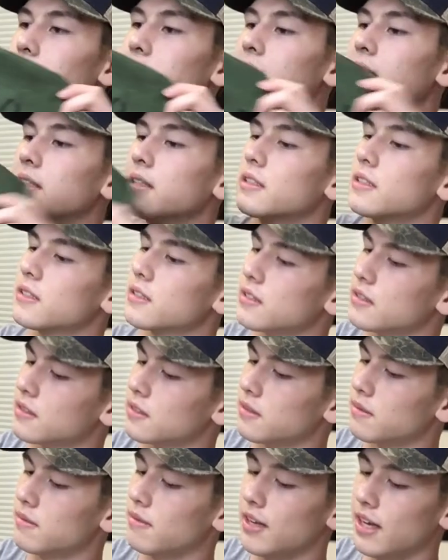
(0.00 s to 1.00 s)
it means,
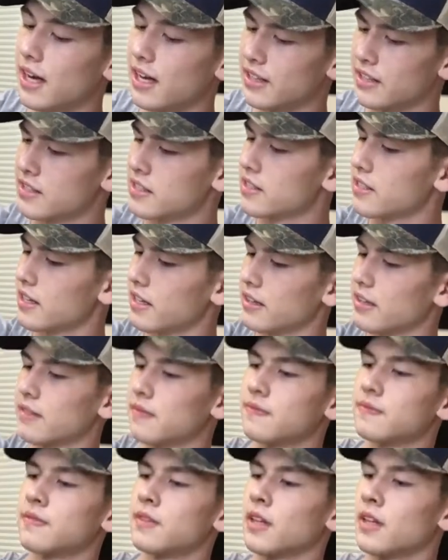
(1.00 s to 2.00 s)
but yeah, this is like
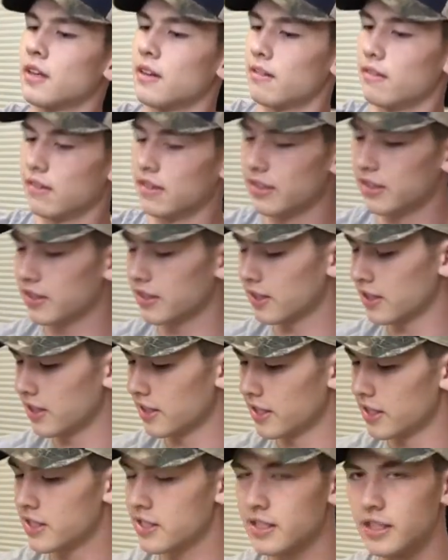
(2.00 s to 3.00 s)
really good
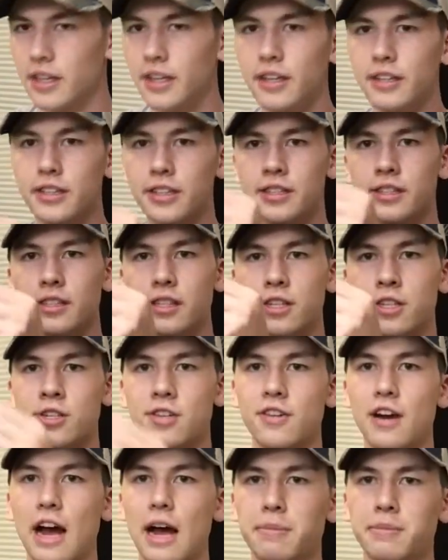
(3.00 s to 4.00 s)
condition. Just the
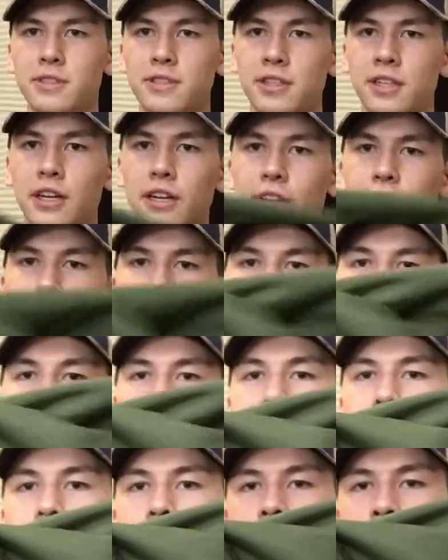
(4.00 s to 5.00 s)
straps are kind of
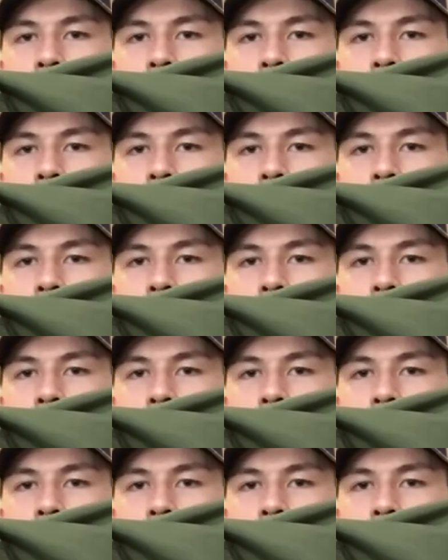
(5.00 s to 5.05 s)
faded.